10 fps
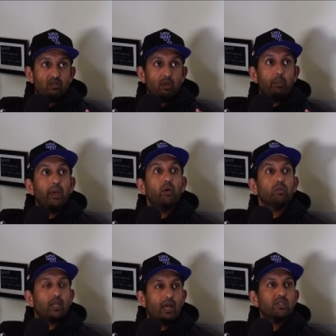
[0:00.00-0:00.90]
The
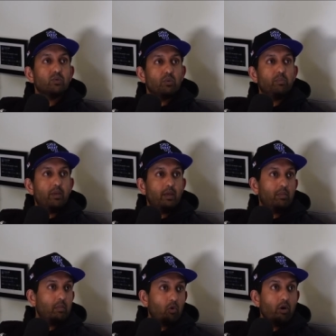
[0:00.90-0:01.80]
big test will be
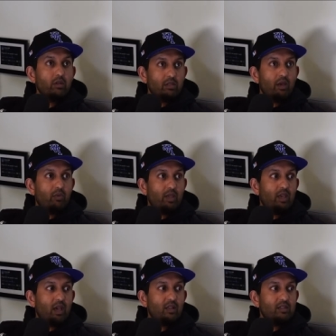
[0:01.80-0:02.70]
Memorial Day
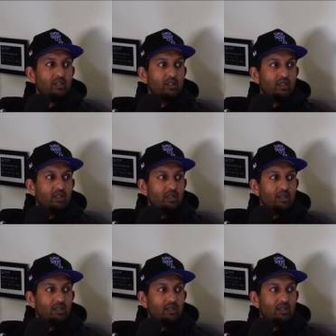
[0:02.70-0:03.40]
weekend. Is it affecting